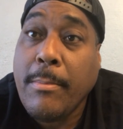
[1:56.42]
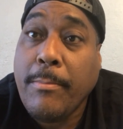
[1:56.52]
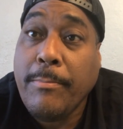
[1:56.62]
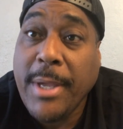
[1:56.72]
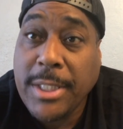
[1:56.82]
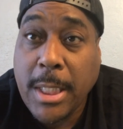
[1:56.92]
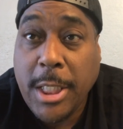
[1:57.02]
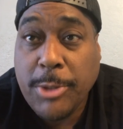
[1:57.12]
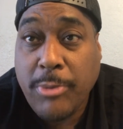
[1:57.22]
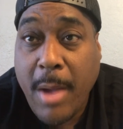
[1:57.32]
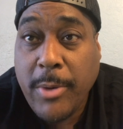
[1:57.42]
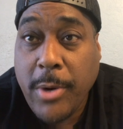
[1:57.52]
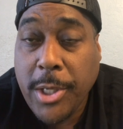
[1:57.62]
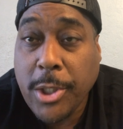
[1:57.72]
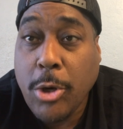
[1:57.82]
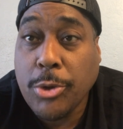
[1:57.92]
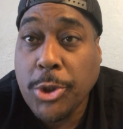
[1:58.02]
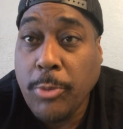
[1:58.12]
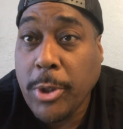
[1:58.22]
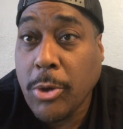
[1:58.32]
Mentally, he's probably ready to go,
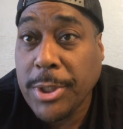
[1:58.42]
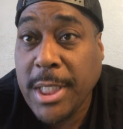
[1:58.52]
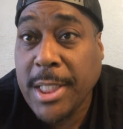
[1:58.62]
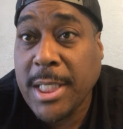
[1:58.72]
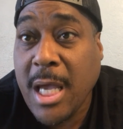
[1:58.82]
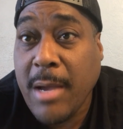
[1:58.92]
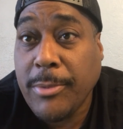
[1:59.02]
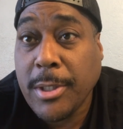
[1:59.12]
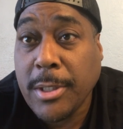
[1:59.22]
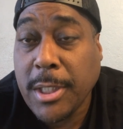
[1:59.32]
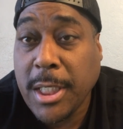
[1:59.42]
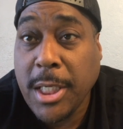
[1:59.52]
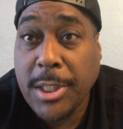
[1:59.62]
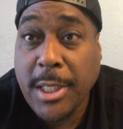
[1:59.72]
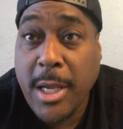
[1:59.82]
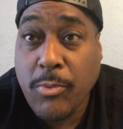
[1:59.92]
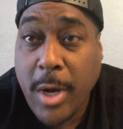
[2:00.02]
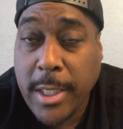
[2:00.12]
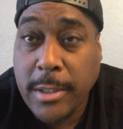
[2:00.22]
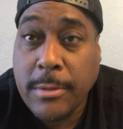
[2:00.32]
too, because he had time to get his head right.